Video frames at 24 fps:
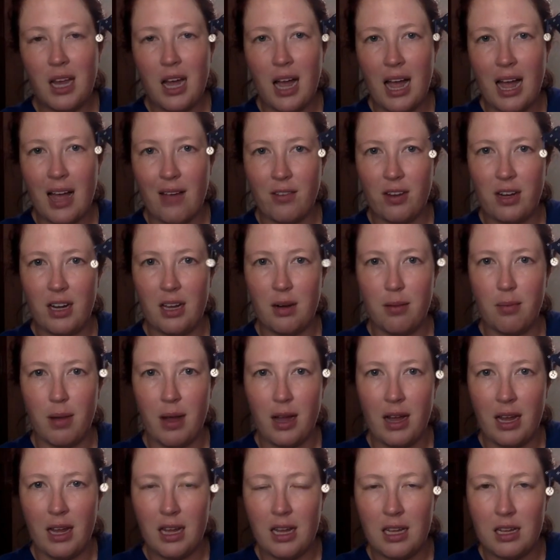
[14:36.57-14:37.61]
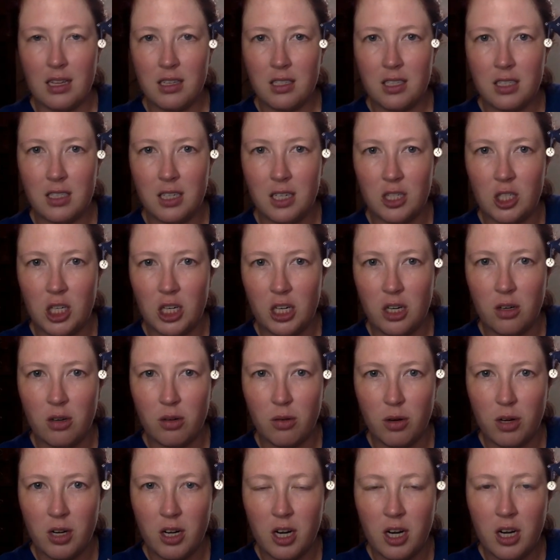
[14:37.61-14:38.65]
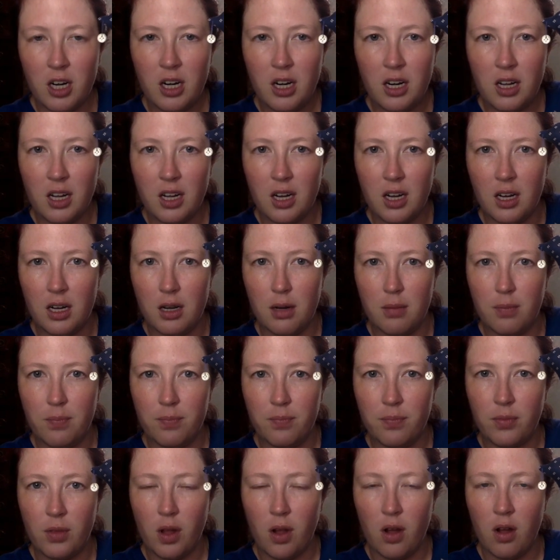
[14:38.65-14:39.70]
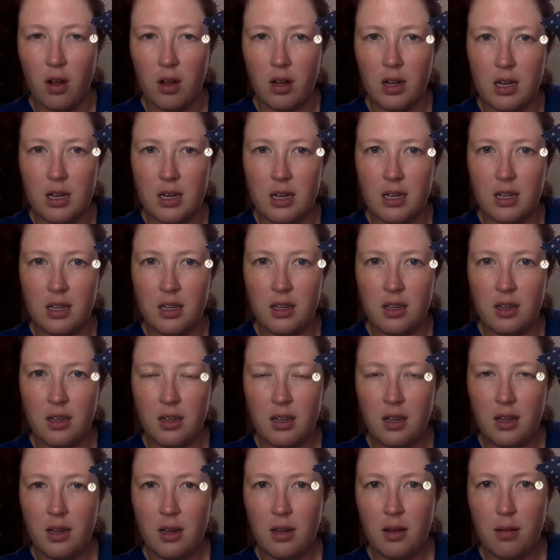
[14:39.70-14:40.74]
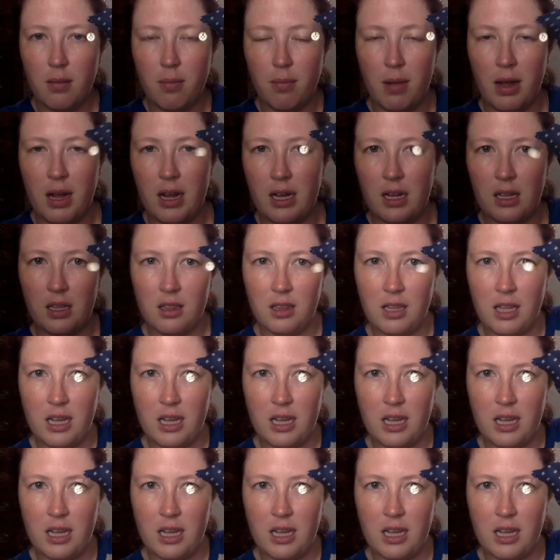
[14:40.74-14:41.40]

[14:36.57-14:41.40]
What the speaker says: I have it in my stitchy corner on my